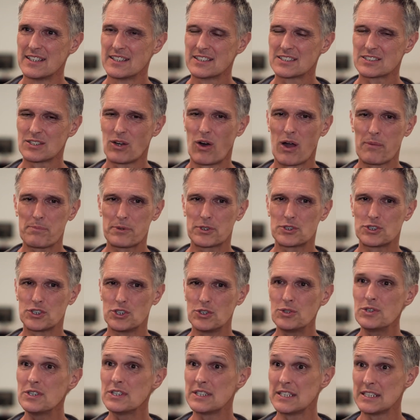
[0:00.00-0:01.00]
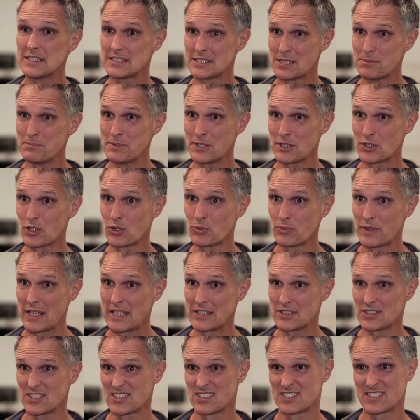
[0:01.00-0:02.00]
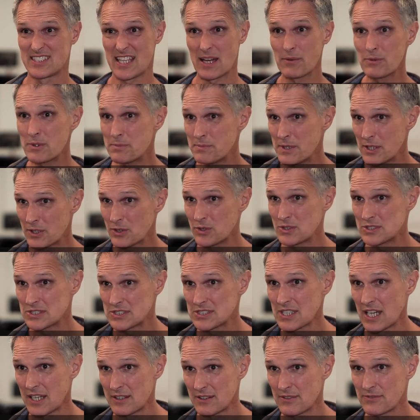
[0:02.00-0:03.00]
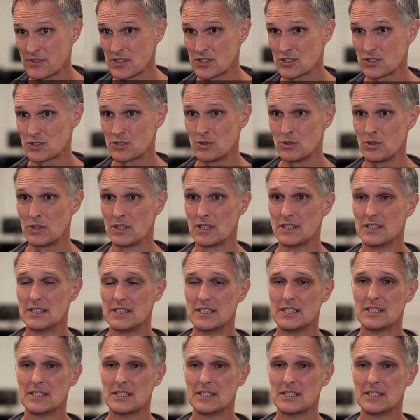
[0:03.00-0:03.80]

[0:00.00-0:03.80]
So opportunities to be courageous, that would be a good sign of the school.